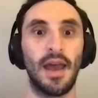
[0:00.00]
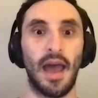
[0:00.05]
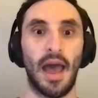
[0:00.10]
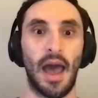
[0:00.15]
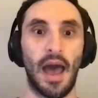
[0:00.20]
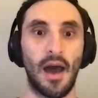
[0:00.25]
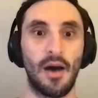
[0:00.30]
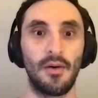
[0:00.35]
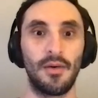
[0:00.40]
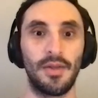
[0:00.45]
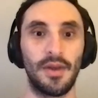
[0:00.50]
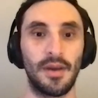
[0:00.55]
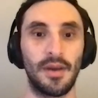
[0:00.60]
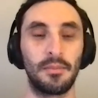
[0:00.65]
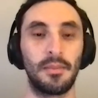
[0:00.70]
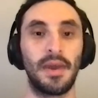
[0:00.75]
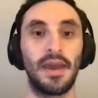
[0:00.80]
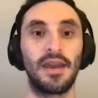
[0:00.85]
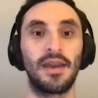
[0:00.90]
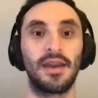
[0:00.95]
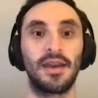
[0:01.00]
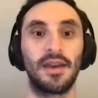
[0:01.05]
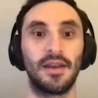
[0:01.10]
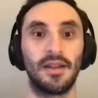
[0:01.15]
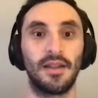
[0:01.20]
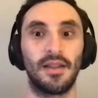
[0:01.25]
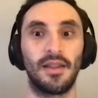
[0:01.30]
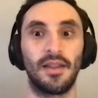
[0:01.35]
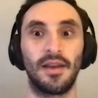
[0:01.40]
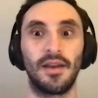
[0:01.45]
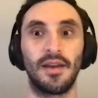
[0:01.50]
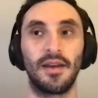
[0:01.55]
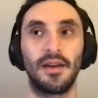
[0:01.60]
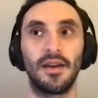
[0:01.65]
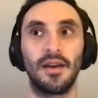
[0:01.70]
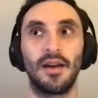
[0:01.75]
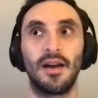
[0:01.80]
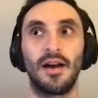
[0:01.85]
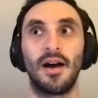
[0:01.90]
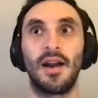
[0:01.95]
how they make it
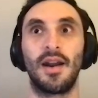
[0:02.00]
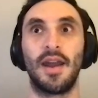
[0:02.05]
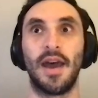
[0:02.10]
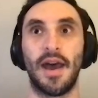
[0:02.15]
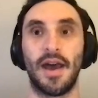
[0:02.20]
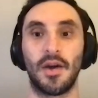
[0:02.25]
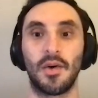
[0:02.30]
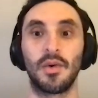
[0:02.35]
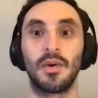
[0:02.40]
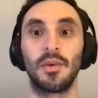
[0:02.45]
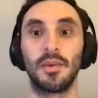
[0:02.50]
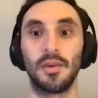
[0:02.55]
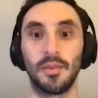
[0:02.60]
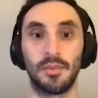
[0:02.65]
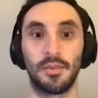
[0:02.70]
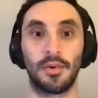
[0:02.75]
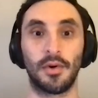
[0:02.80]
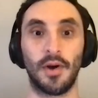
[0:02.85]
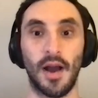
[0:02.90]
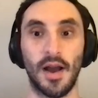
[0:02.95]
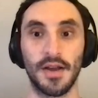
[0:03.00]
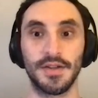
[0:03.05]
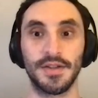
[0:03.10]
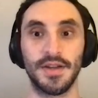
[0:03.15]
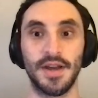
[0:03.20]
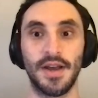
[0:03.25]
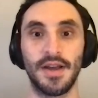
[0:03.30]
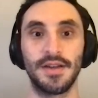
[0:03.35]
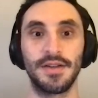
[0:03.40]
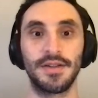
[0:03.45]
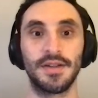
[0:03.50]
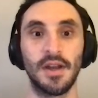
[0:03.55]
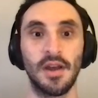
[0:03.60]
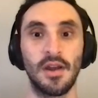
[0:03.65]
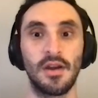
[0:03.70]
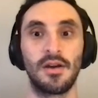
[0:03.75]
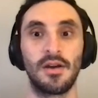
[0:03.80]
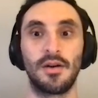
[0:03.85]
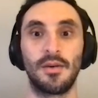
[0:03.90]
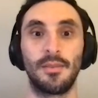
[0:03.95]
like an equitable process,
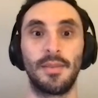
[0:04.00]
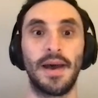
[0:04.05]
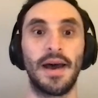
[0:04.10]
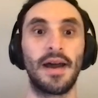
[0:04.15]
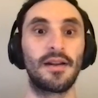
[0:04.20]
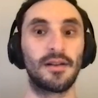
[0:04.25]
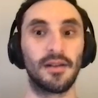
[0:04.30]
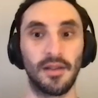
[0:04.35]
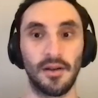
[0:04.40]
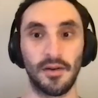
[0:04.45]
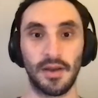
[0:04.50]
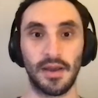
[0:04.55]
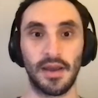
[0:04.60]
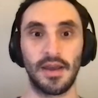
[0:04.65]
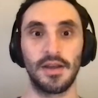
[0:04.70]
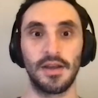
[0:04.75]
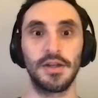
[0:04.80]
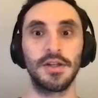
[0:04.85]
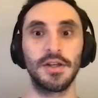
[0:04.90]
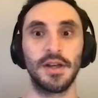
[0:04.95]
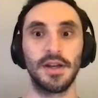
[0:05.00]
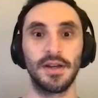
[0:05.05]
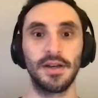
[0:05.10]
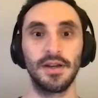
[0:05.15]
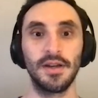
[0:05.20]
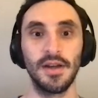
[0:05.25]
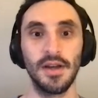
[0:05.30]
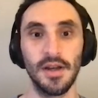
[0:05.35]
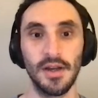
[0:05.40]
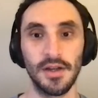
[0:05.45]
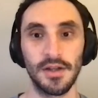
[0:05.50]
no matter location.